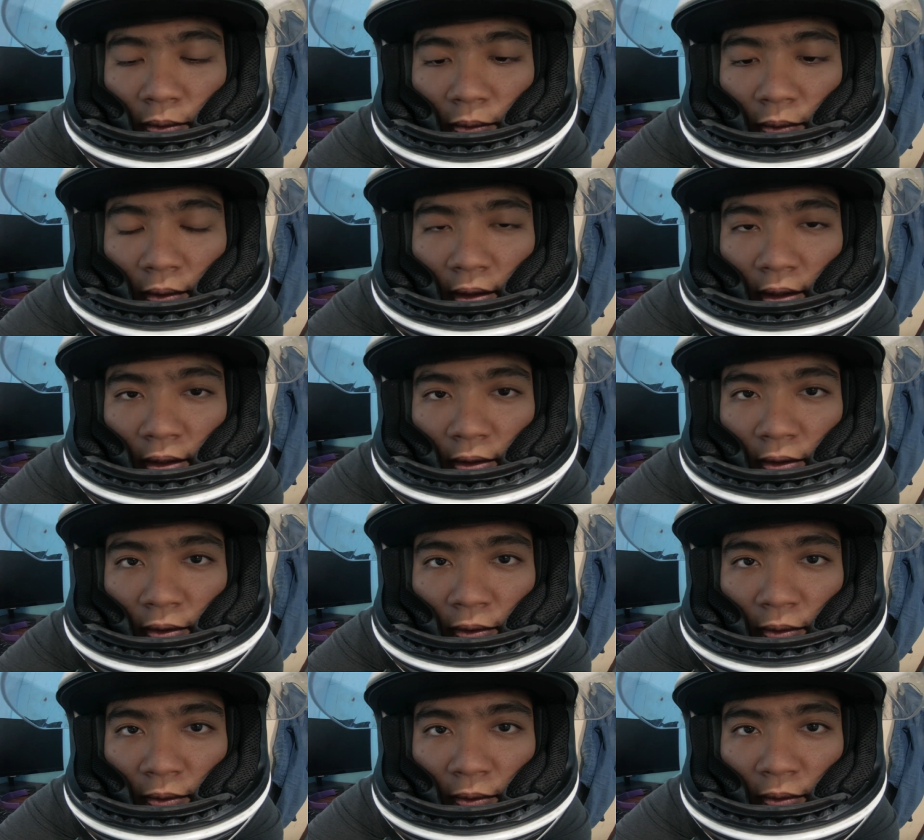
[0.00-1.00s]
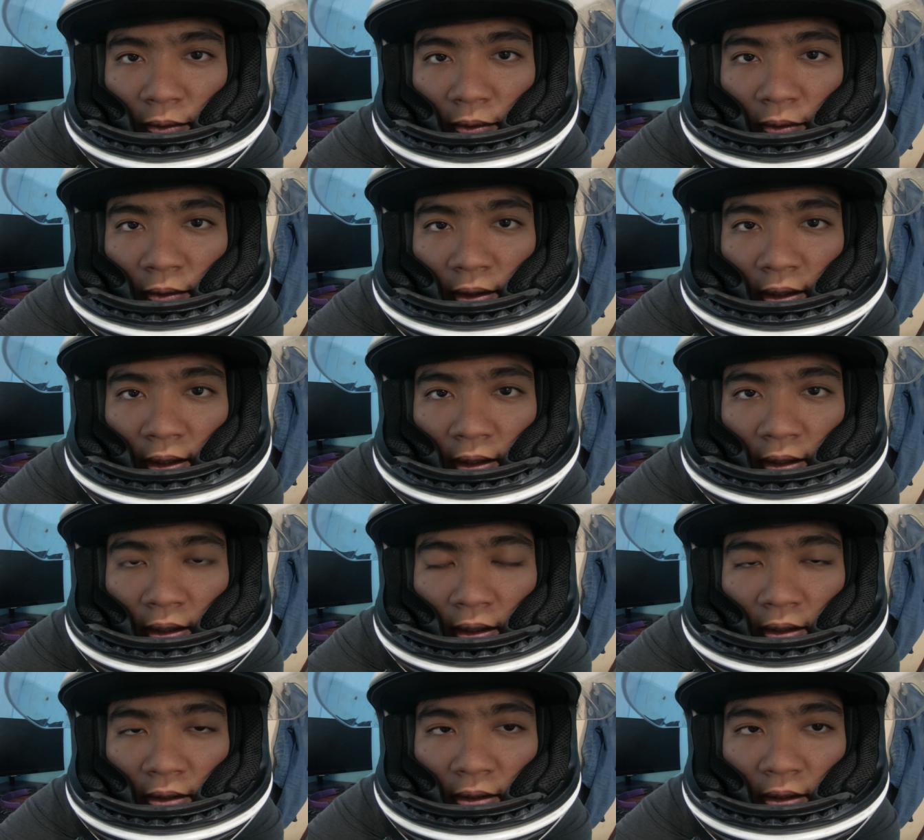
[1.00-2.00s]
one, two, three.
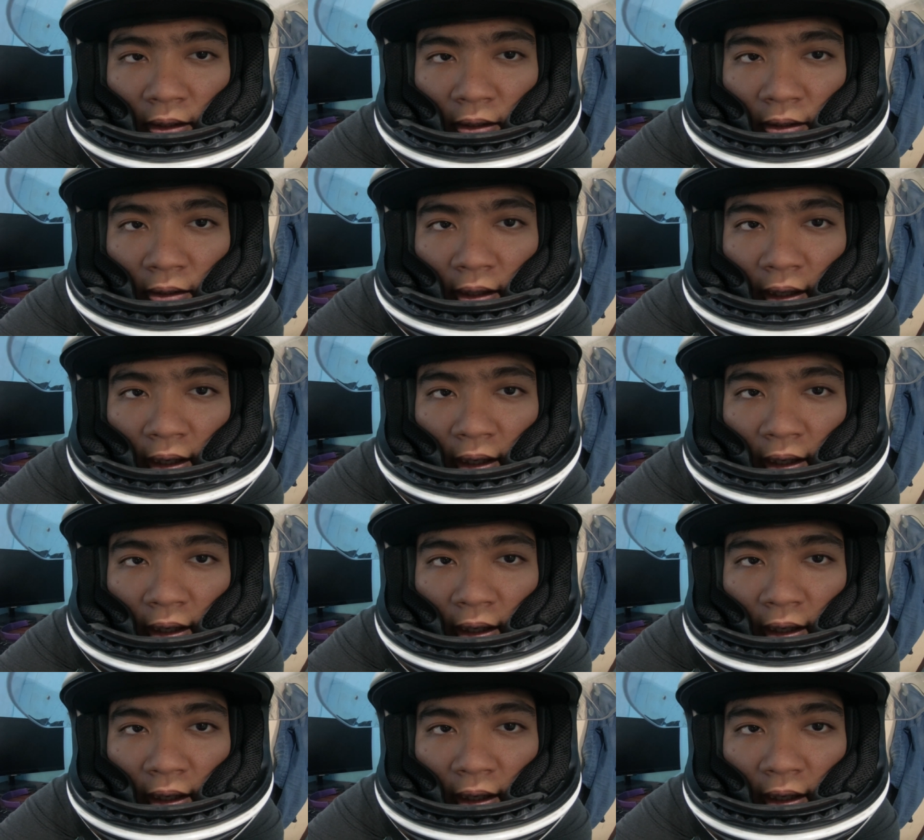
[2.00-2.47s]
This is the